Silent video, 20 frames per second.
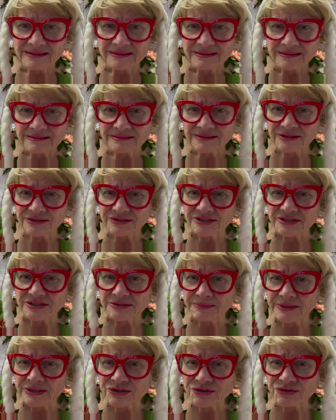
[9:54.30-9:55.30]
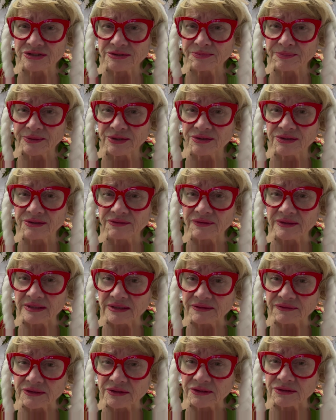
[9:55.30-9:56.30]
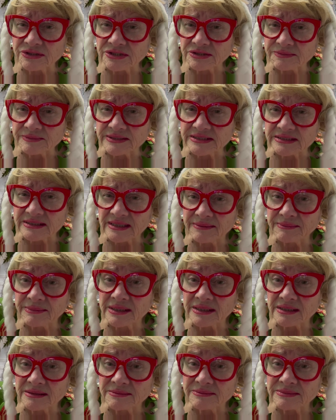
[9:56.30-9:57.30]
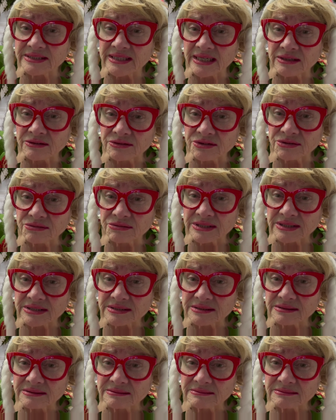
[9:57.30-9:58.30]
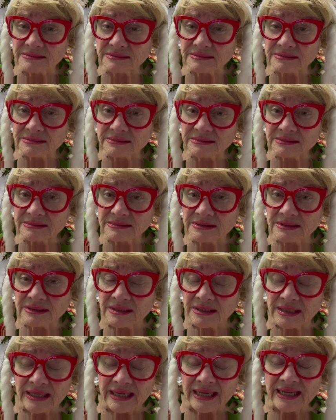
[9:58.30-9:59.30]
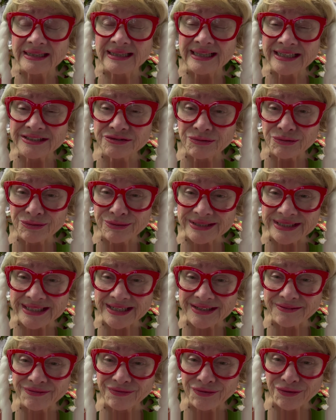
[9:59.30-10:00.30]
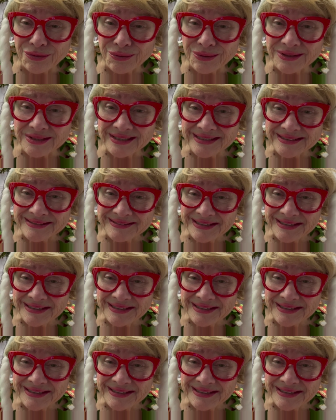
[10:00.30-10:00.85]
There's a special spirit of love at Christmas time that comes down to us. And that's what we take forward.